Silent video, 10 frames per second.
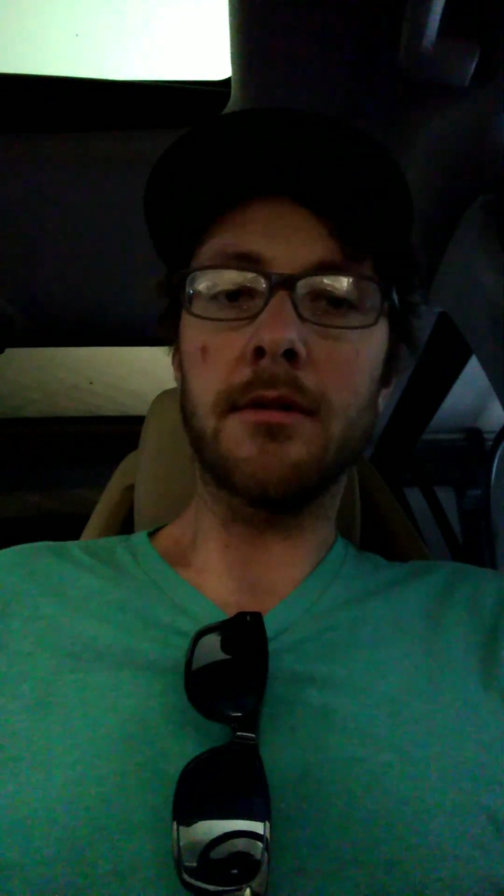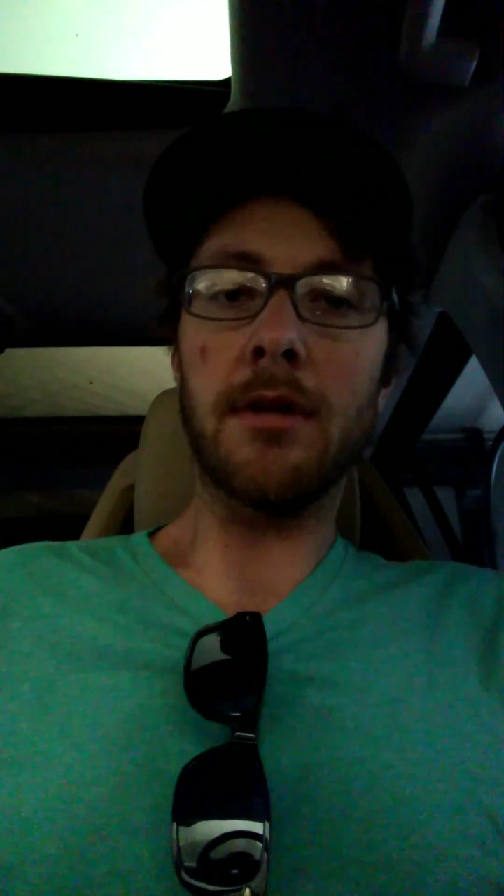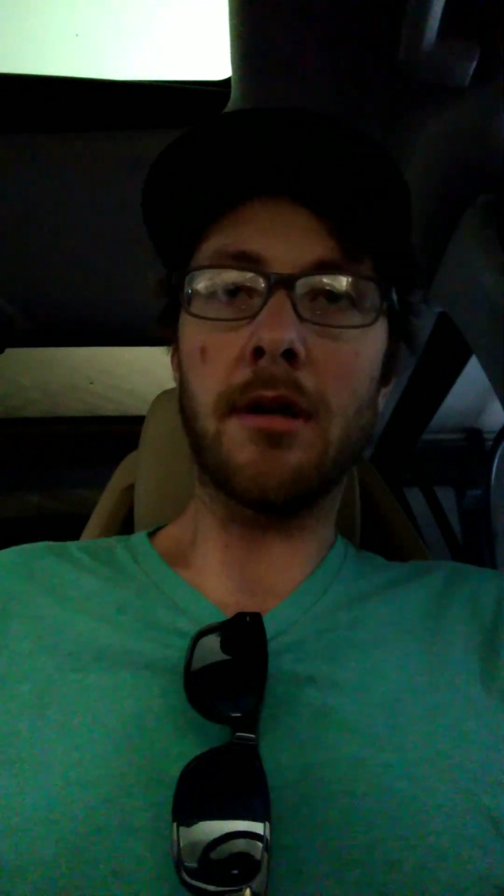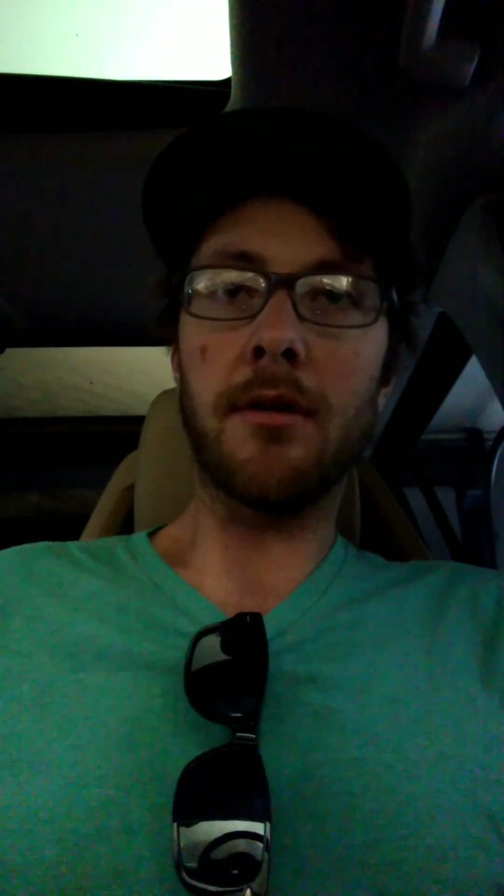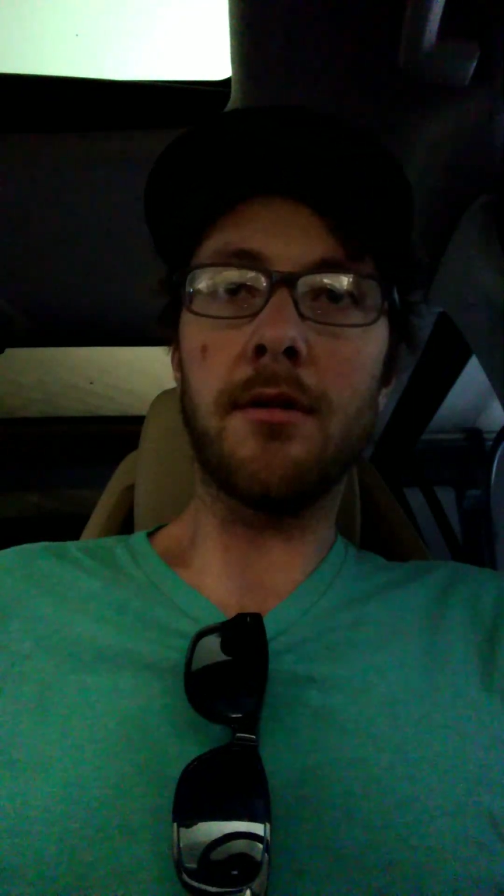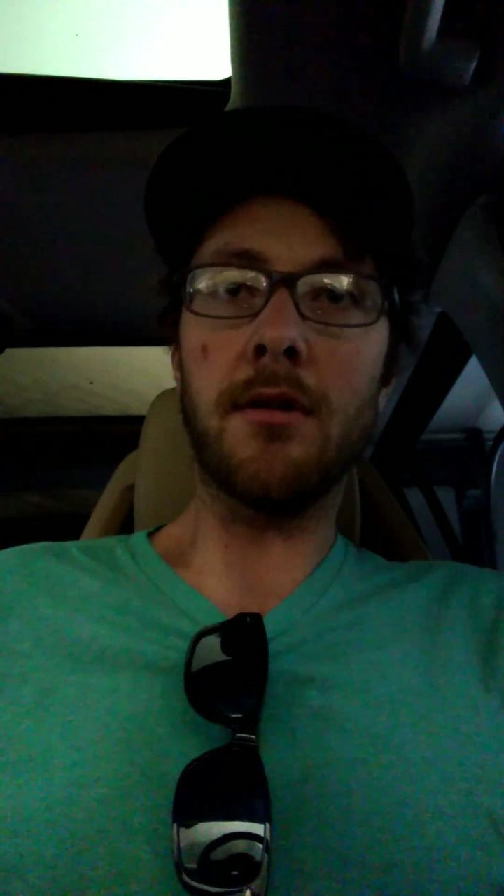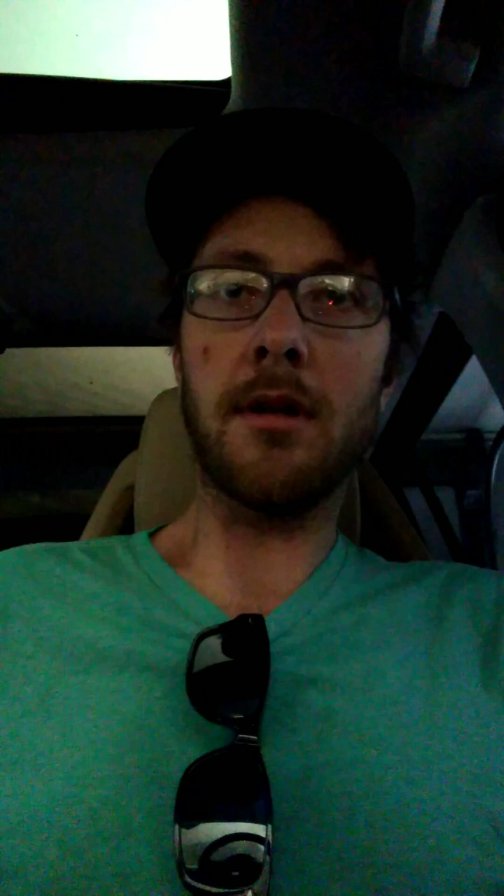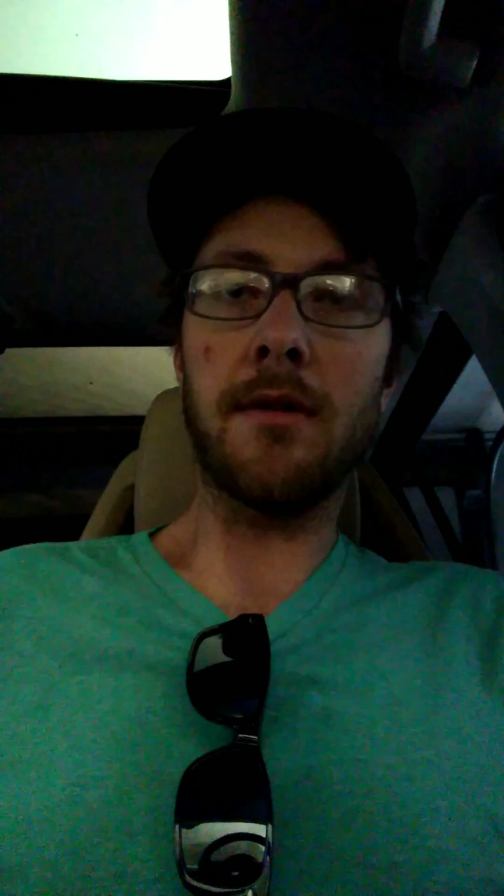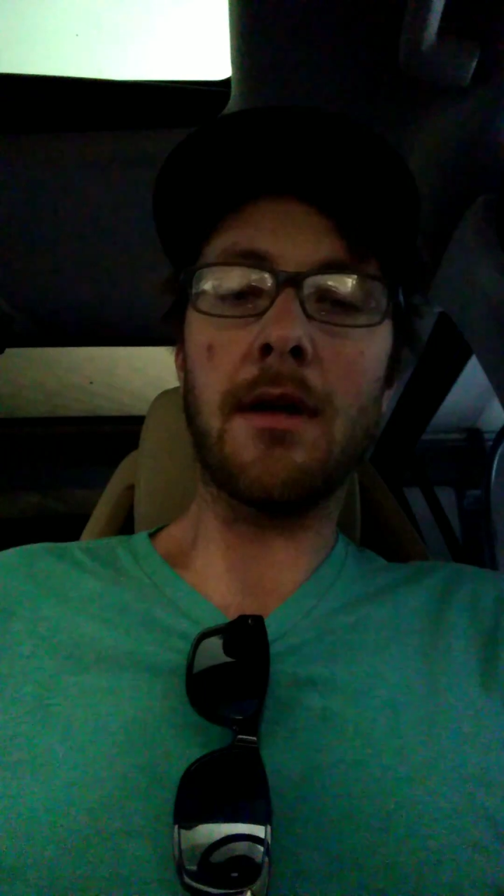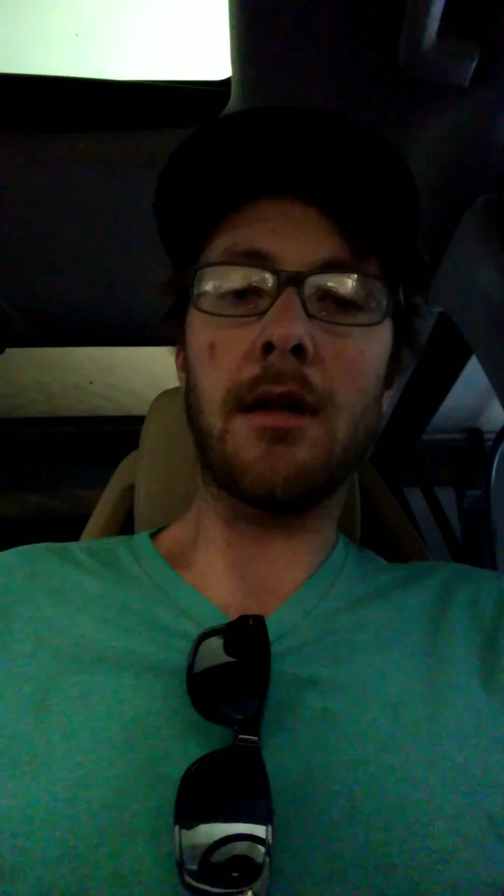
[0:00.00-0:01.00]
Now, you
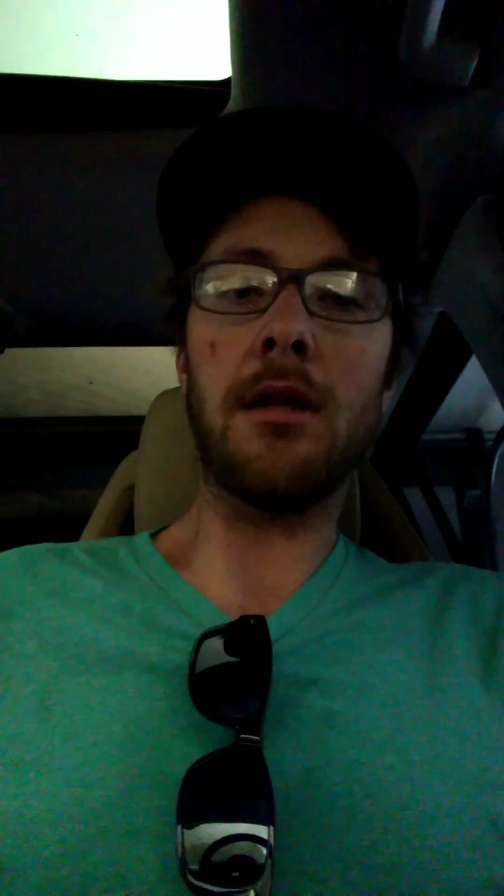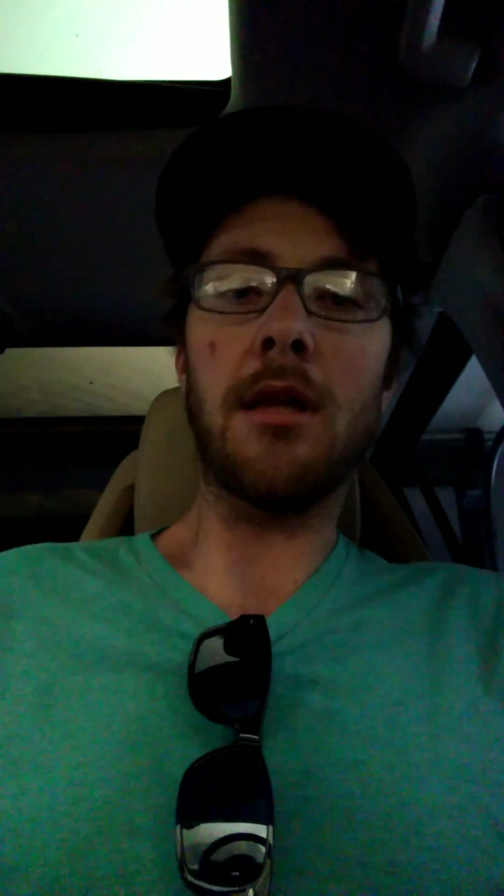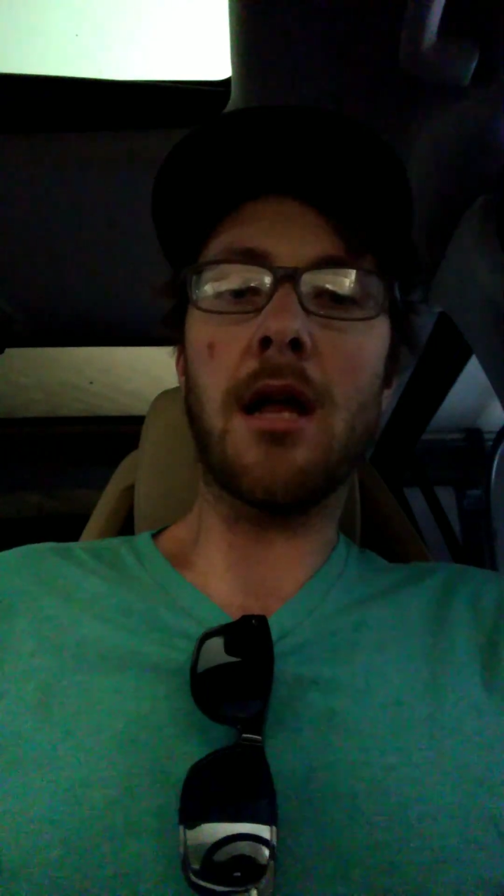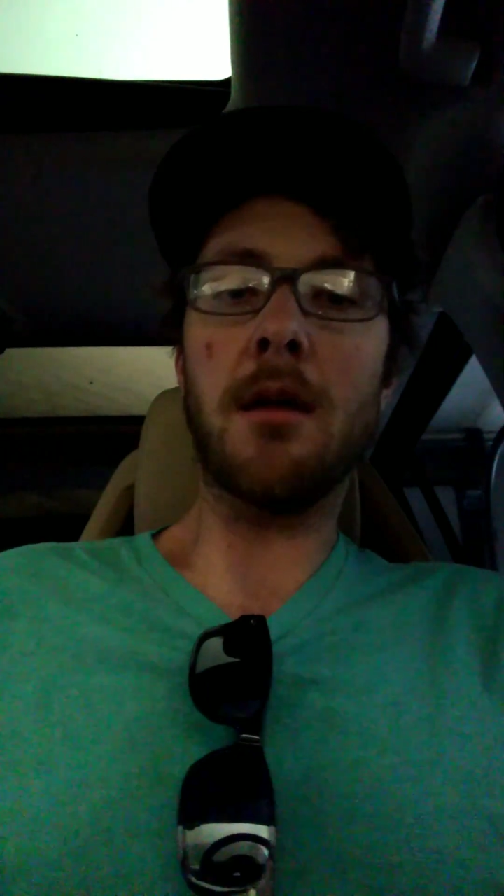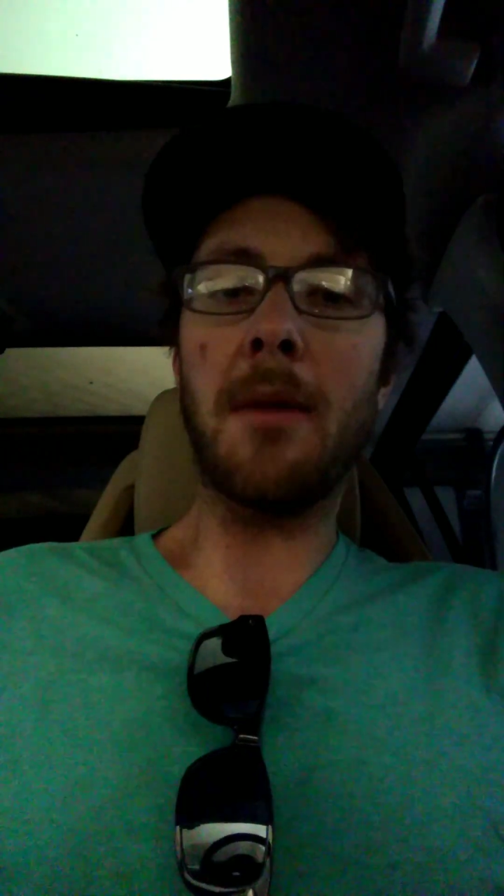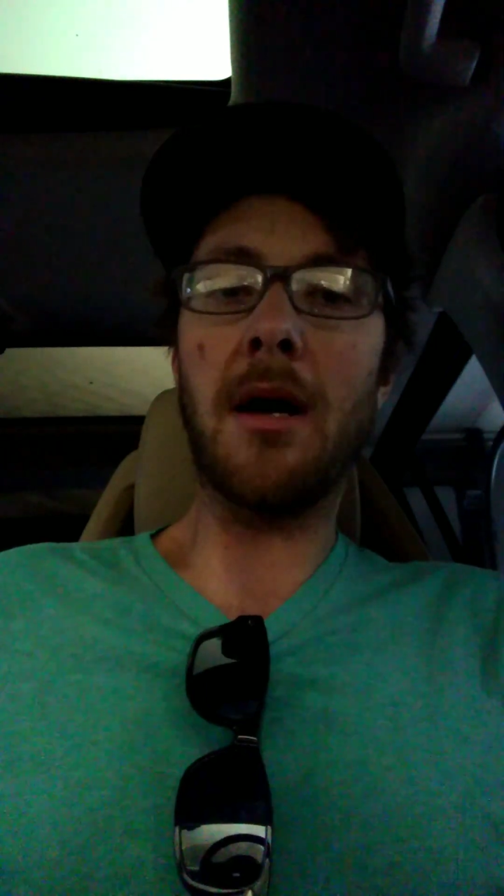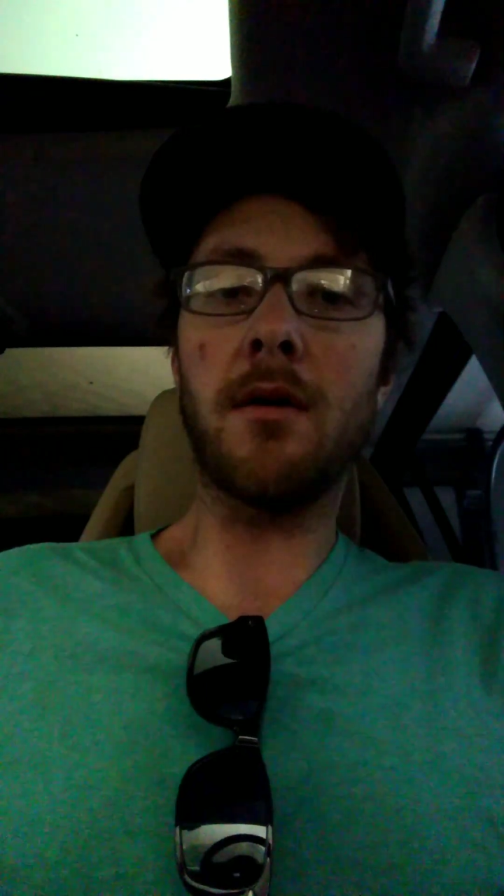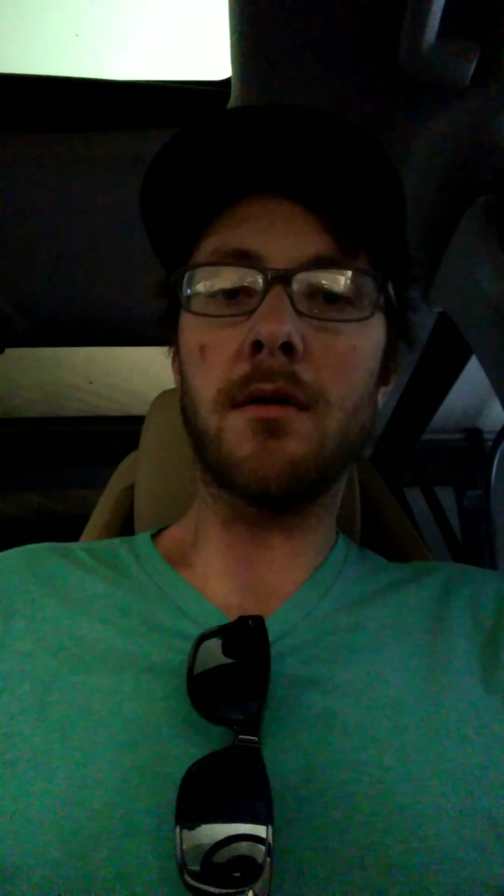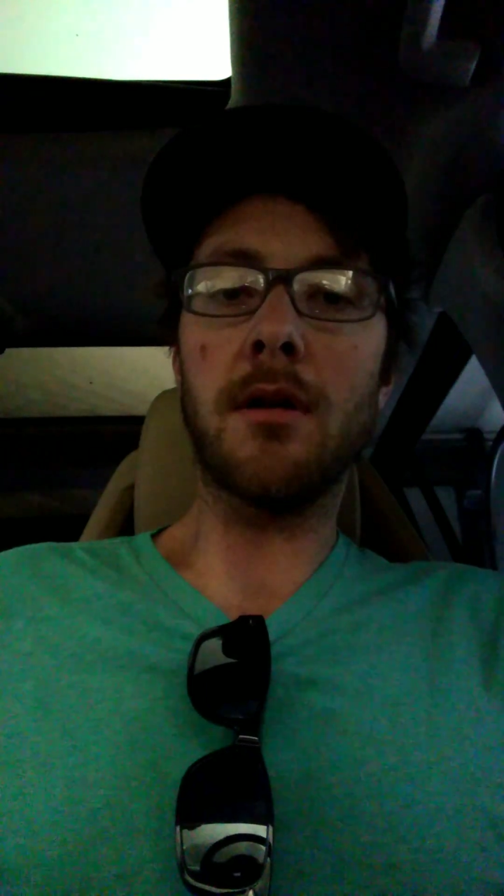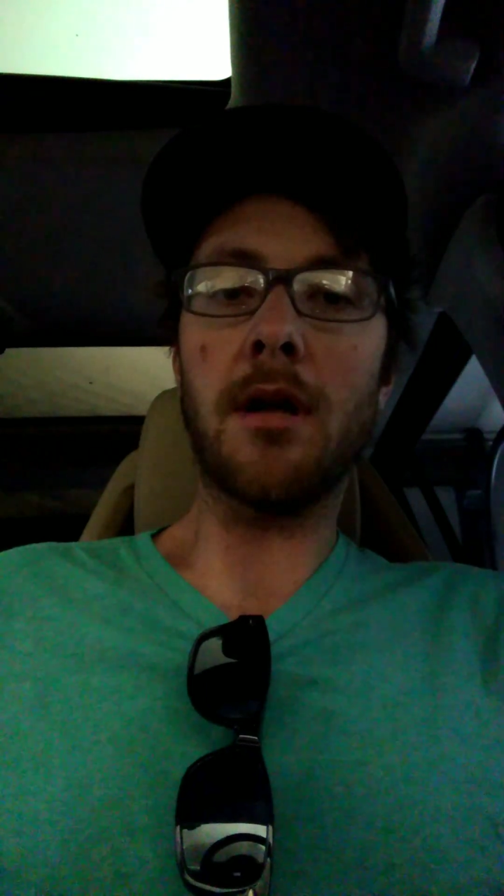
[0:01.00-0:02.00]
can tell a lot about